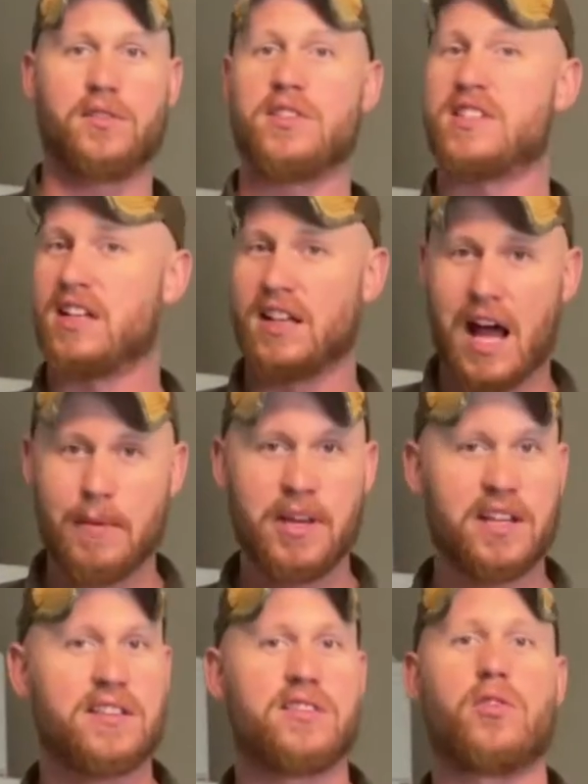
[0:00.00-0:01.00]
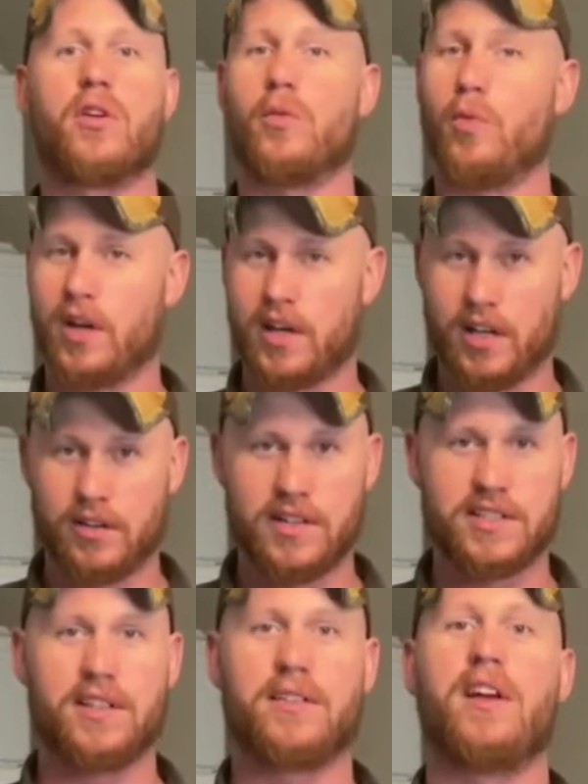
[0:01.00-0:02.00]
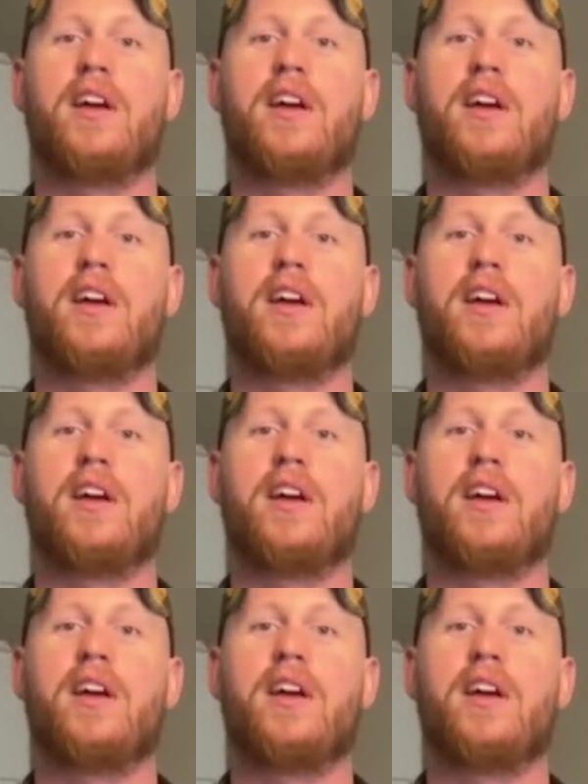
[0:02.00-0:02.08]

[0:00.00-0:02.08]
Salami at the store, what color is it?